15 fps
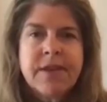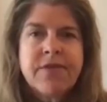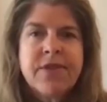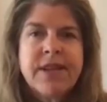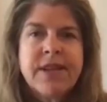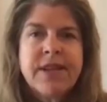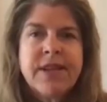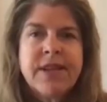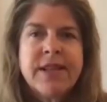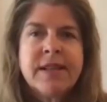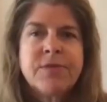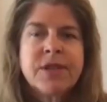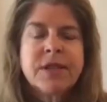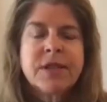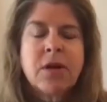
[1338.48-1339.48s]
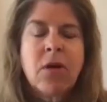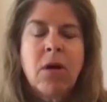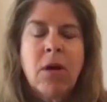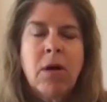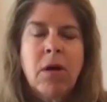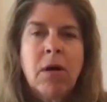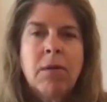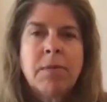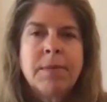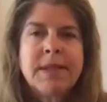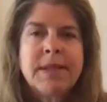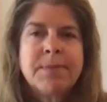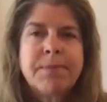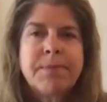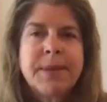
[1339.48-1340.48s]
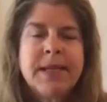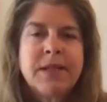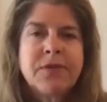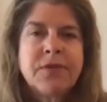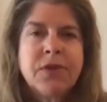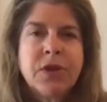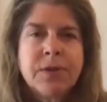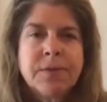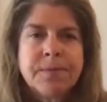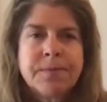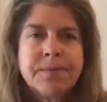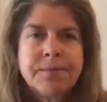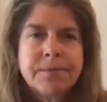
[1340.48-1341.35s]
Feeling them just calm, peaceful.